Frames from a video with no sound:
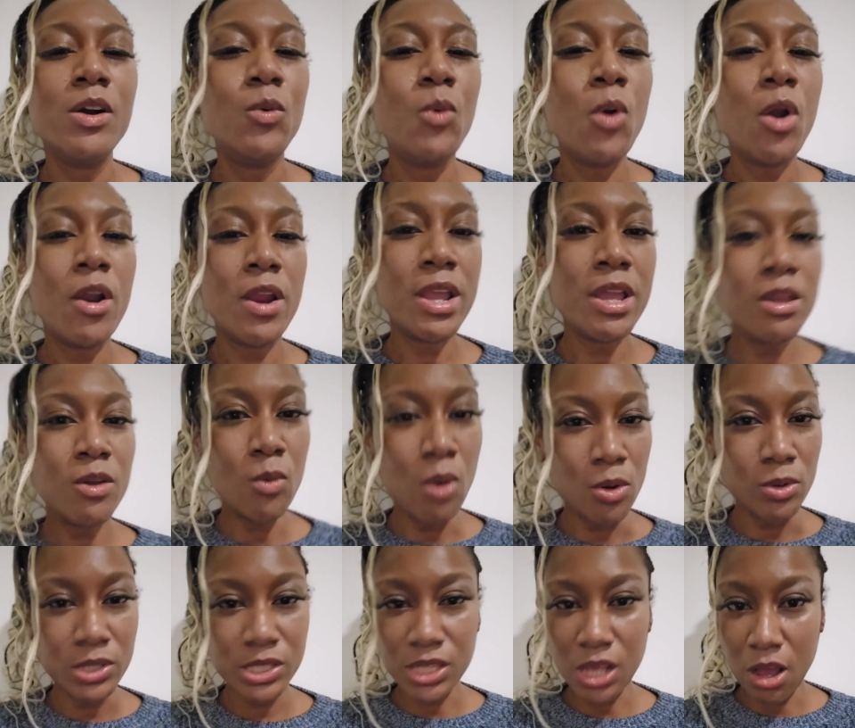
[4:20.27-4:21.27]
Worrying
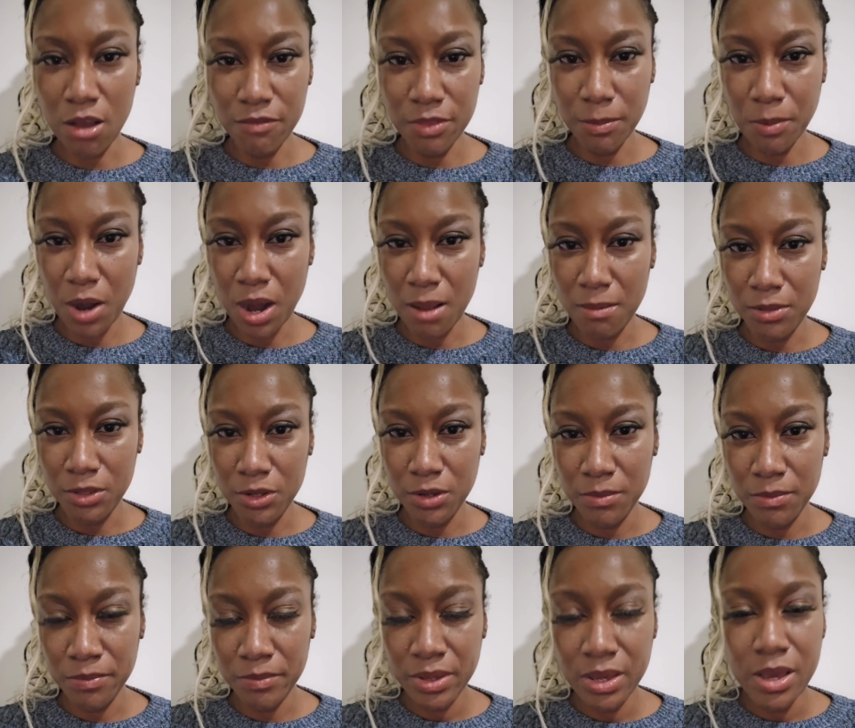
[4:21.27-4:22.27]
won't solve the
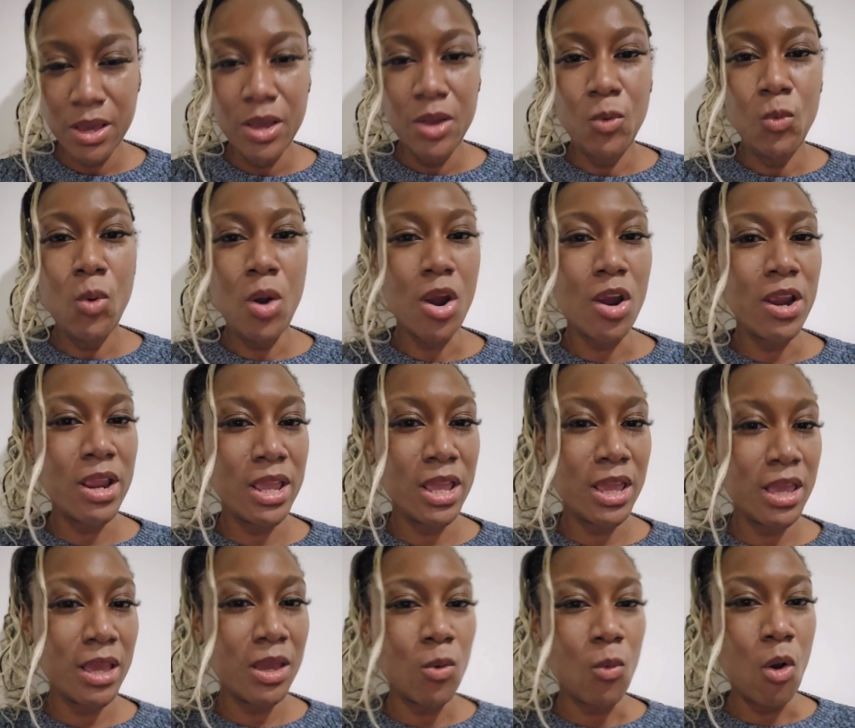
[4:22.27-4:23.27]
problem.
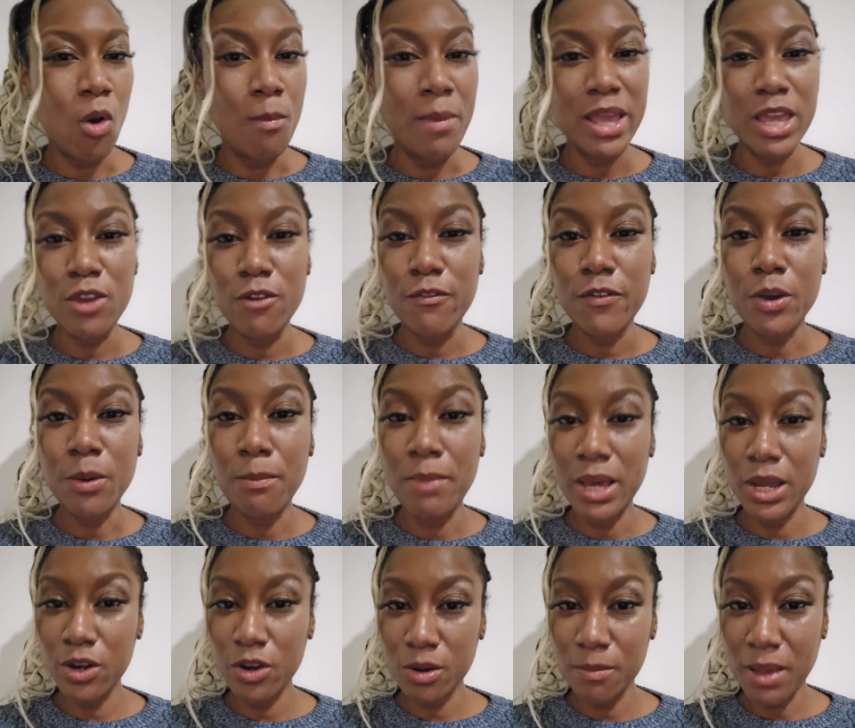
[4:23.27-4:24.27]
Worrying won't make you feel
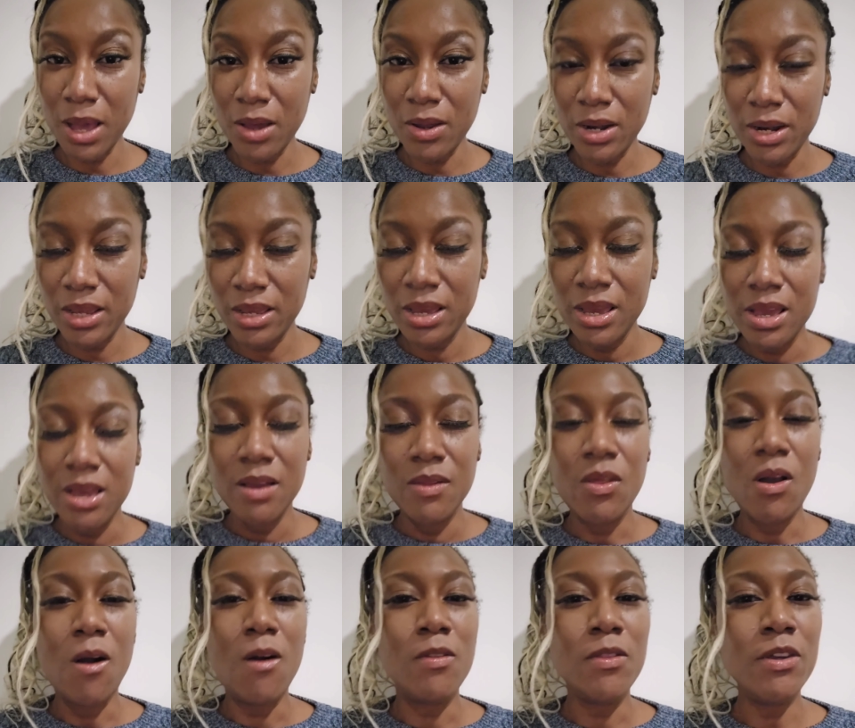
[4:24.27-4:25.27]
better about it.
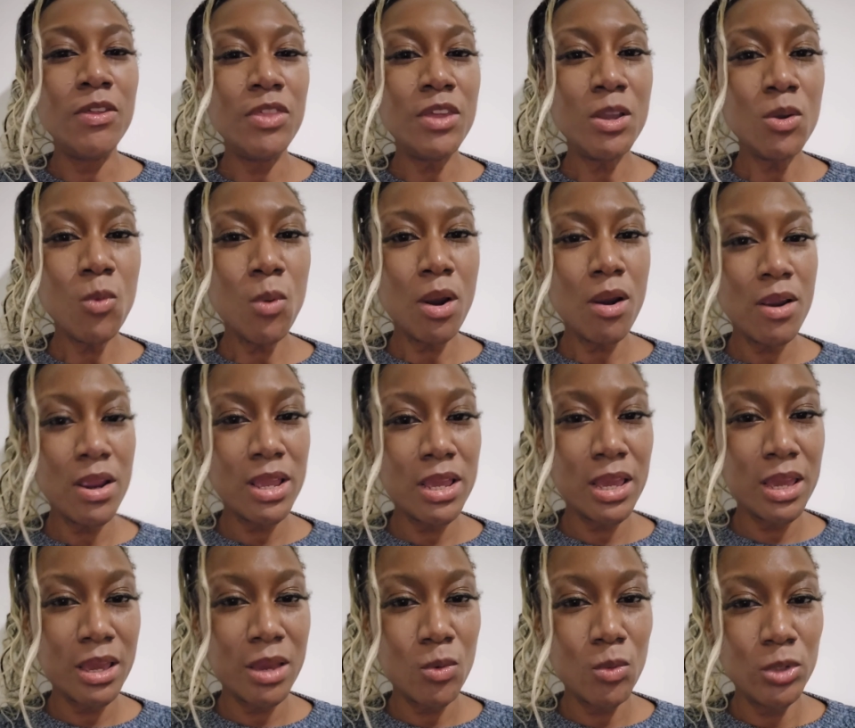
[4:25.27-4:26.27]
The only thing
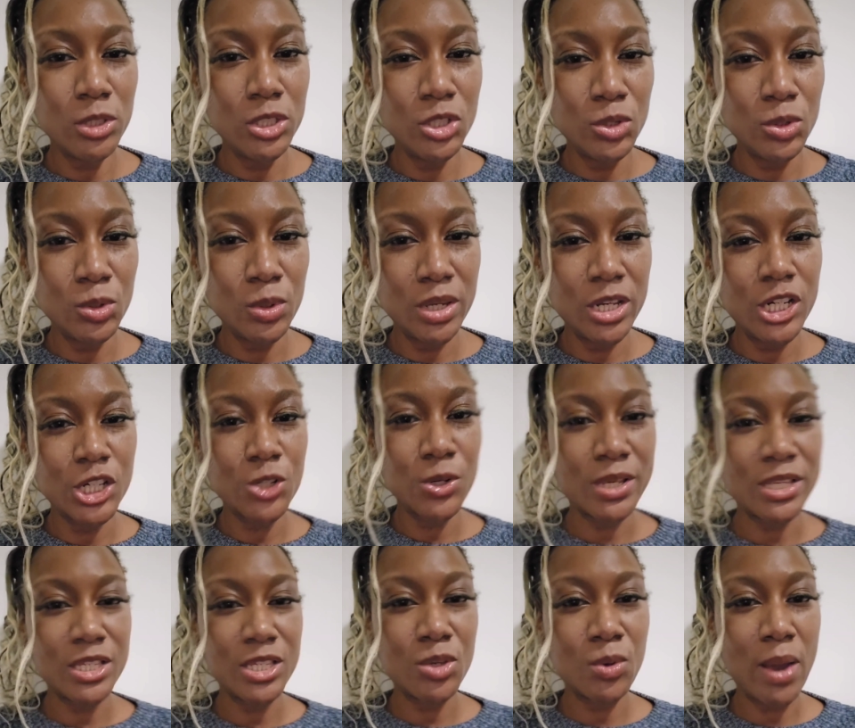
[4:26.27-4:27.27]
worrying will do is
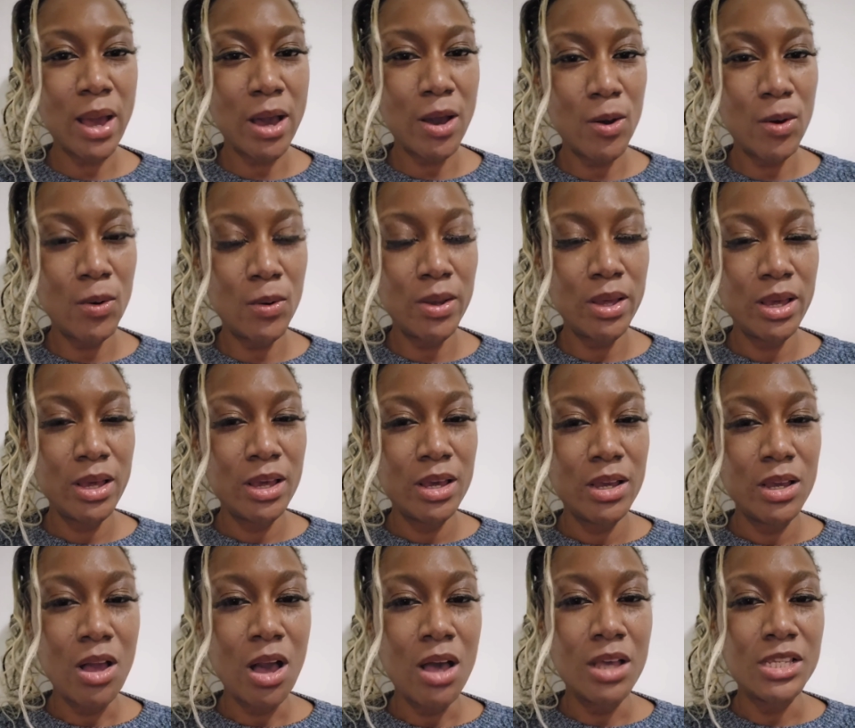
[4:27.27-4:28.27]
stress you out,
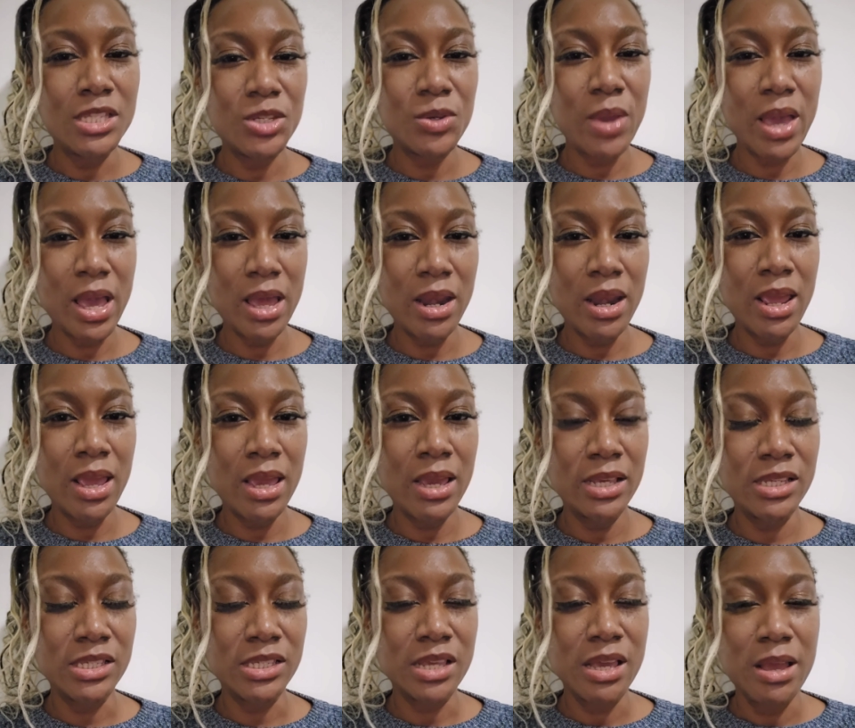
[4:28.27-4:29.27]
cause you
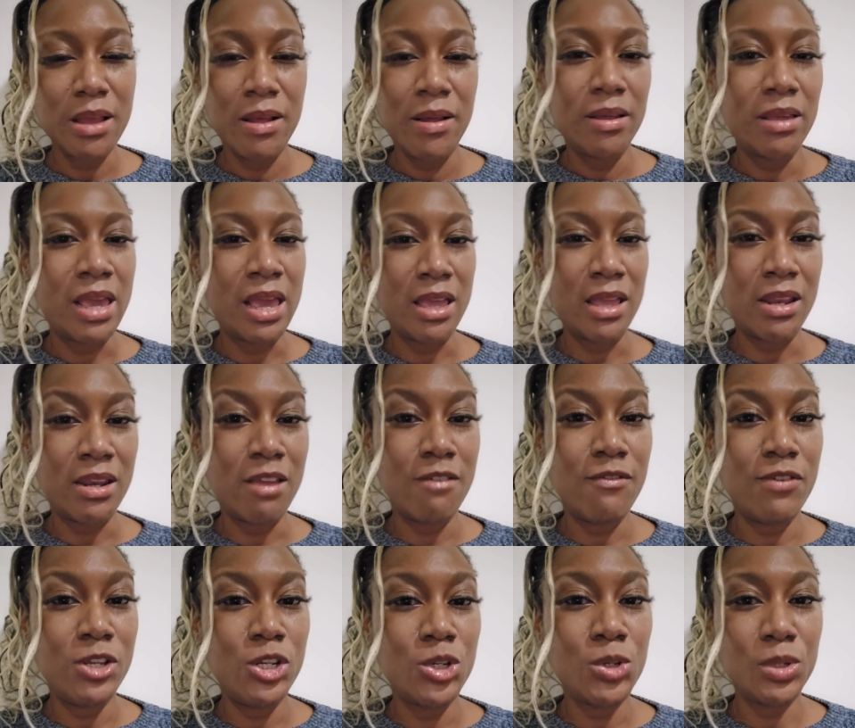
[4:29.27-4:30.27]
headaches, and
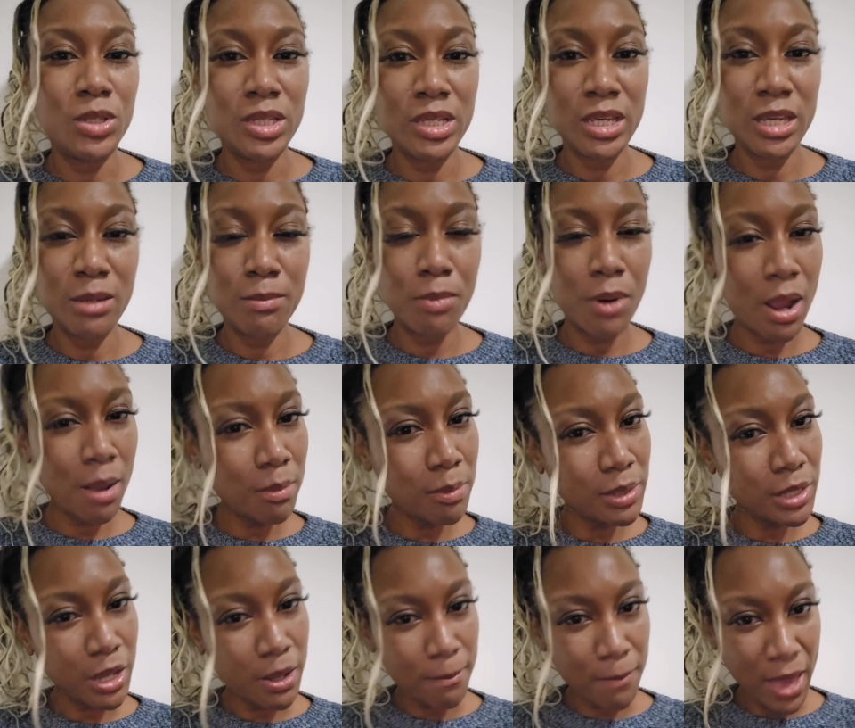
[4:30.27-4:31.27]
eventually
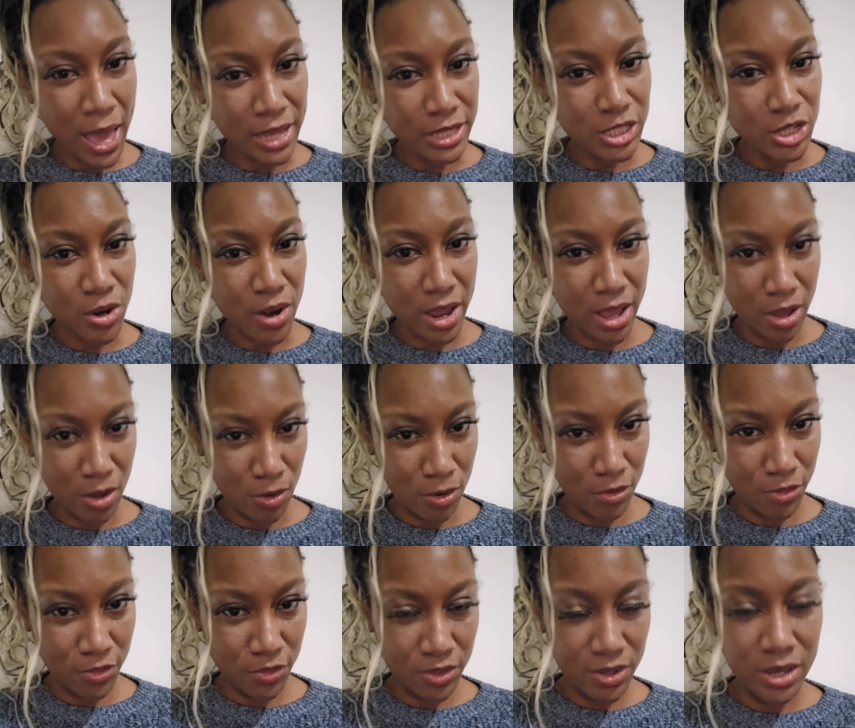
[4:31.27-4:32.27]
probably impact your
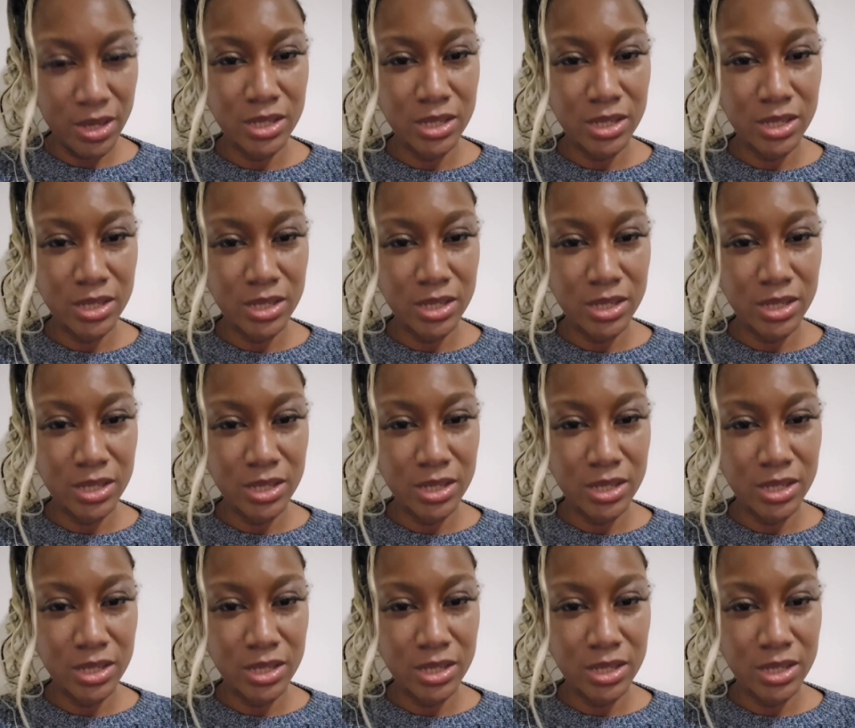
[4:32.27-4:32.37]
health.